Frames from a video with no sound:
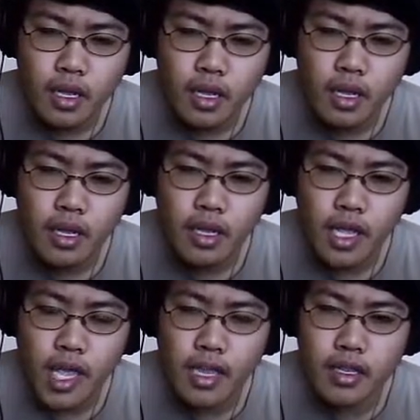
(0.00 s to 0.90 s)
uh,
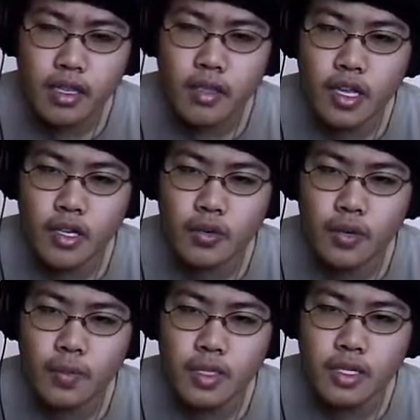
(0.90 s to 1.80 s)
and it got
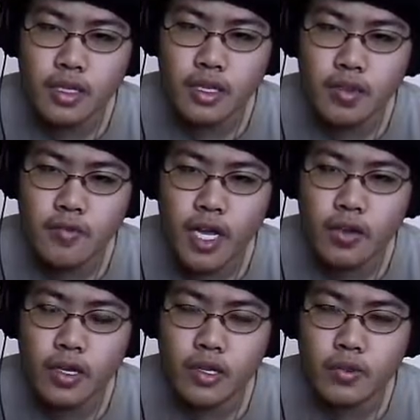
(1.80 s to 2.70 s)
corrupted. The file
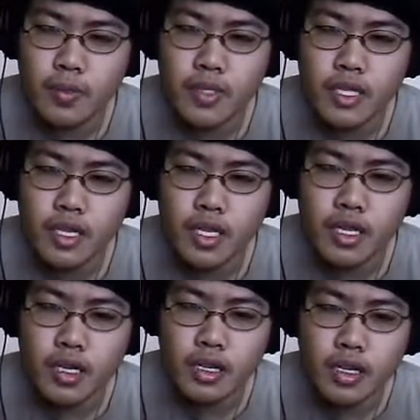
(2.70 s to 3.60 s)
got corrupted,
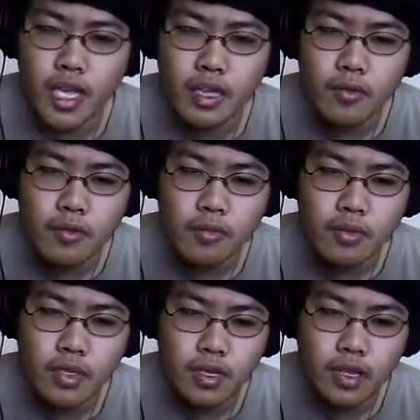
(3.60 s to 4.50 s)
and uh, I
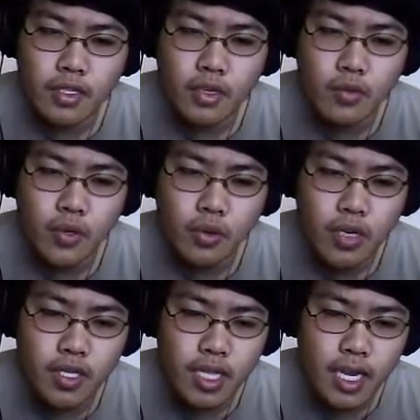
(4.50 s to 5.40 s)
lost all the
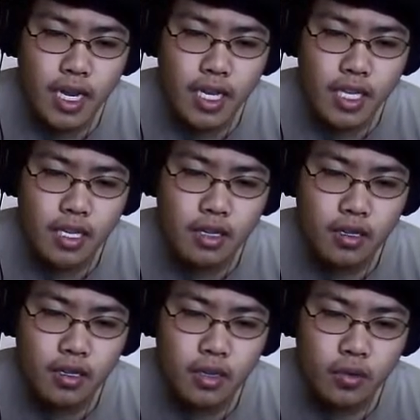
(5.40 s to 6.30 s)
recordings that I needed.
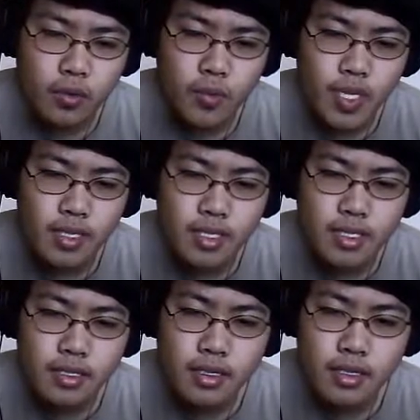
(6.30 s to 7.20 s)
Ooh,
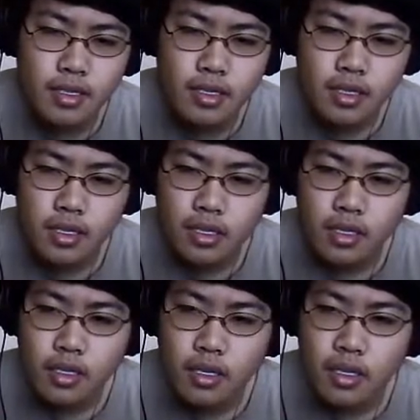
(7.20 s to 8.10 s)
beats.
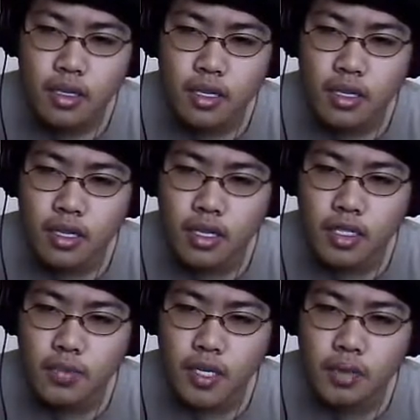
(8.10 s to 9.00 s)
Uh, let's
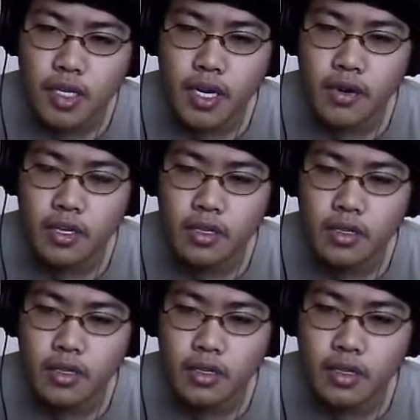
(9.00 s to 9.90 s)
pick up a carrot.
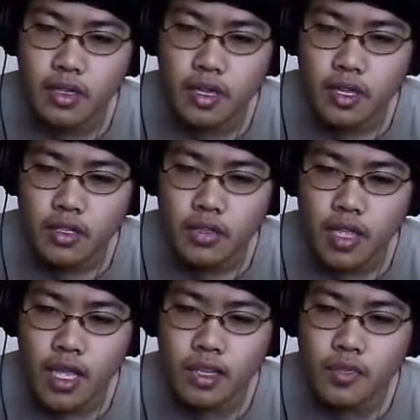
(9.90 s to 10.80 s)
So,
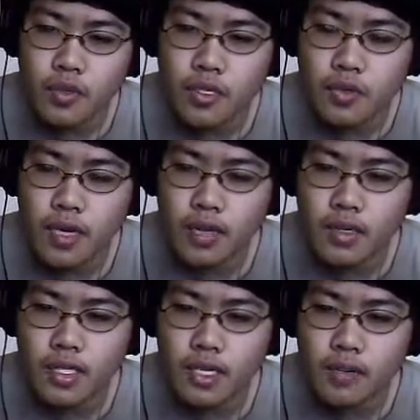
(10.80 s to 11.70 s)
and this world is randomly
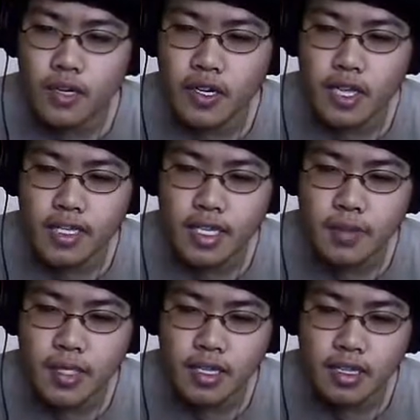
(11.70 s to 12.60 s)
generated, as I keep
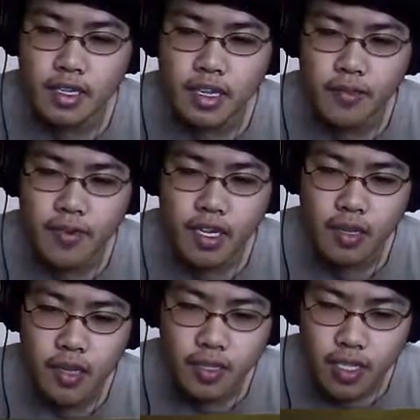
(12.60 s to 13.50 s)
saying. I keep forgetting
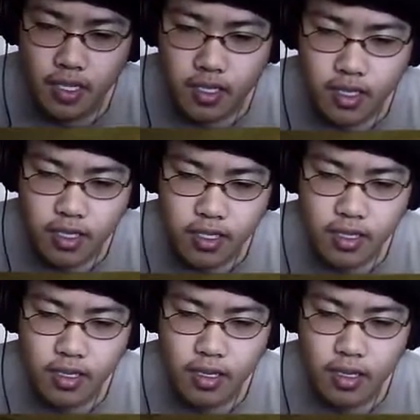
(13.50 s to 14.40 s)
about that.
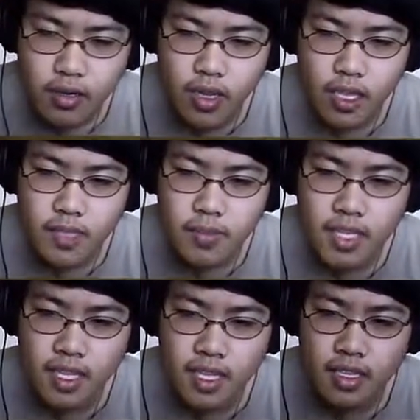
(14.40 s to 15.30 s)
Uh, no, I keep
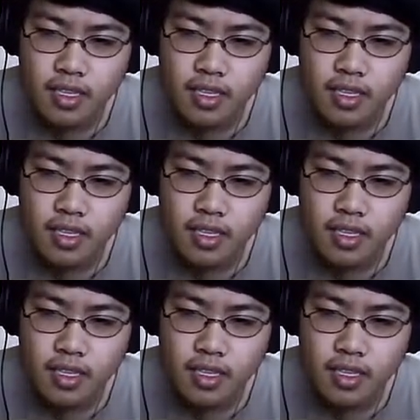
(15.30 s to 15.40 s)
saying that.